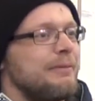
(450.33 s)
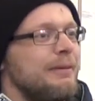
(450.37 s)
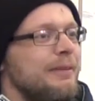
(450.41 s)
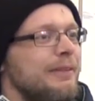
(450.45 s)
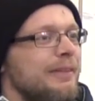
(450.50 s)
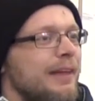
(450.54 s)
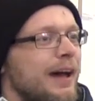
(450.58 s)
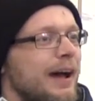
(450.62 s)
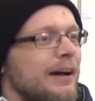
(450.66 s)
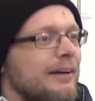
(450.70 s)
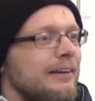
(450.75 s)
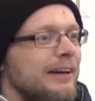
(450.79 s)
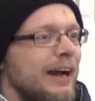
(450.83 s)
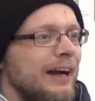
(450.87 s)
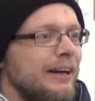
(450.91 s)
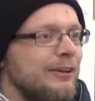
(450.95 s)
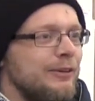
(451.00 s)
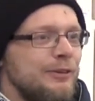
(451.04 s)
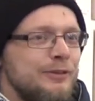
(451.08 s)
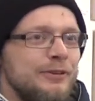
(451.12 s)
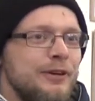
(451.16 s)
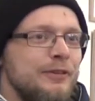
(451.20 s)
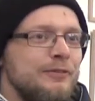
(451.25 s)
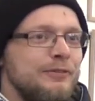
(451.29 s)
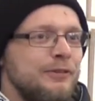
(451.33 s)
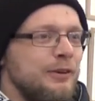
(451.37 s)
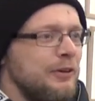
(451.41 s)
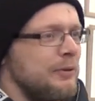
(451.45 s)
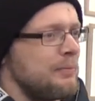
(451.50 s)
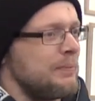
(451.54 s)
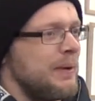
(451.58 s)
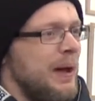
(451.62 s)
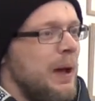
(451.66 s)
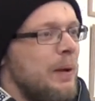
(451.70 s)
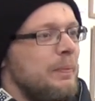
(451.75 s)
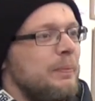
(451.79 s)
with that. I couldn't have done a
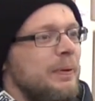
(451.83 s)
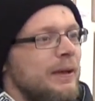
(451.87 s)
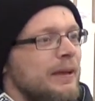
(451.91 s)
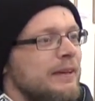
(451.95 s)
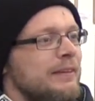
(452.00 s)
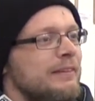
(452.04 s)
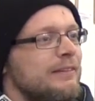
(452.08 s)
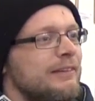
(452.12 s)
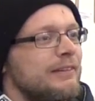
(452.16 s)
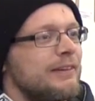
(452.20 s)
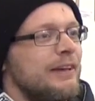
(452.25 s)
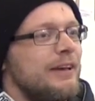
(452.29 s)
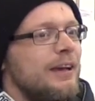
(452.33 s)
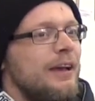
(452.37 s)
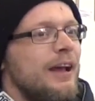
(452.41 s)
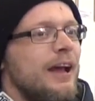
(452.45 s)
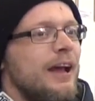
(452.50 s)
better piece.